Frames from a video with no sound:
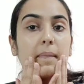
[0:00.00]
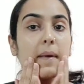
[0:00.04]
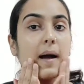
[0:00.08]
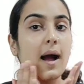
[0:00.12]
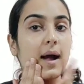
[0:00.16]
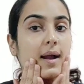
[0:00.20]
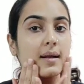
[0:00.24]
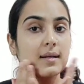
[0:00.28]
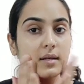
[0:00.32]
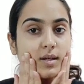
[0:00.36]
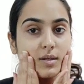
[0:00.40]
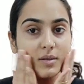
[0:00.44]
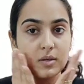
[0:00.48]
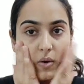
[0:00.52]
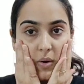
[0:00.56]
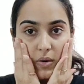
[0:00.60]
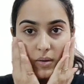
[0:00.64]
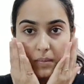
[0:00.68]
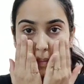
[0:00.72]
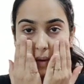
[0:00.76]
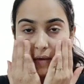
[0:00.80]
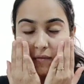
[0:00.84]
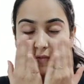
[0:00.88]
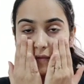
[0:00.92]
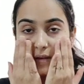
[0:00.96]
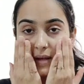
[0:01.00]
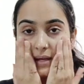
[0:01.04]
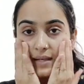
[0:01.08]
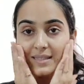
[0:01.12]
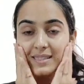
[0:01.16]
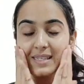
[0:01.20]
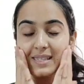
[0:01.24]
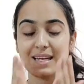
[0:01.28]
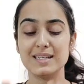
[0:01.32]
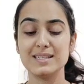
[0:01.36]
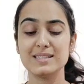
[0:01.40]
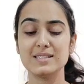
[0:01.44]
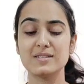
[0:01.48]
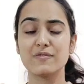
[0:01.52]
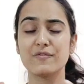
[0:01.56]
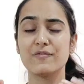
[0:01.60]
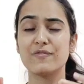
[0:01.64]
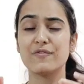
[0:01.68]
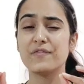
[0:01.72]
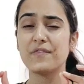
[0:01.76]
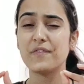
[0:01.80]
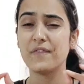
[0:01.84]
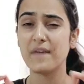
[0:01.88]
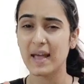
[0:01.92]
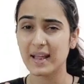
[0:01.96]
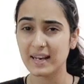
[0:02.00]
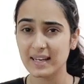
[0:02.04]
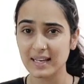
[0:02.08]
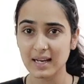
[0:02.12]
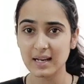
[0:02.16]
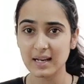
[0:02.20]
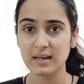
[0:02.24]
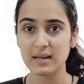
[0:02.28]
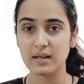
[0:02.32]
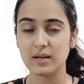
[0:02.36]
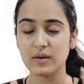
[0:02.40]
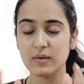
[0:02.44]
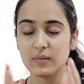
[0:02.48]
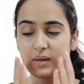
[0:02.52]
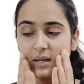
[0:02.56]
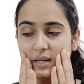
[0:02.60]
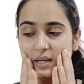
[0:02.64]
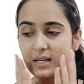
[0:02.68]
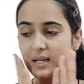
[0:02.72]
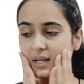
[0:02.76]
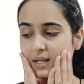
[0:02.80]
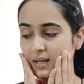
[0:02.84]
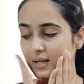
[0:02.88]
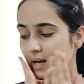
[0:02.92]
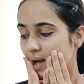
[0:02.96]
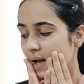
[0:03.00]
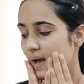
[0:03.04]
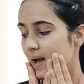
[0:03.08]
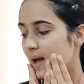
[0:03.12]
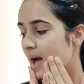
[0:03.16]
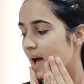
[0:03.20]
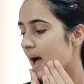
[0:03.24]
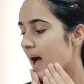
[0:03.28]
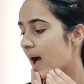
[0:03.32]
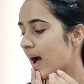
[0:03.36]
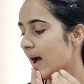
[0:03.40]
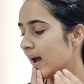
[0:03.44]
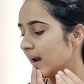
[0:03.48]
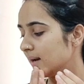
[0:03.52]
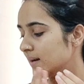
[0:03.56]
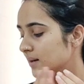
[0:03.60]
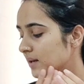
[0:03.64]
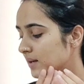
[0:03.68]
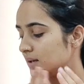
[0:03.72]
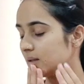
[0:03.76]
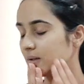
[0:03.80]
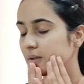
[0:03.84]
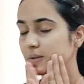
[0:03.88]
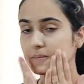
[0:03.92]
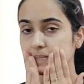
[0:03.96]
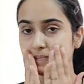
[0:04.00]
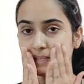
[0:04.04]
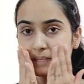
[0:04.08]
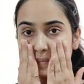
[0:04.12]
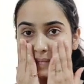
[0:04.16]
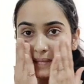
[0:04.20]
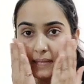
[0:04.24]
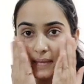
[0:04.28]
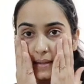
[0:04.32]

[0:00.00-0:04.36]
part it on my face. It's very liquidy and uh,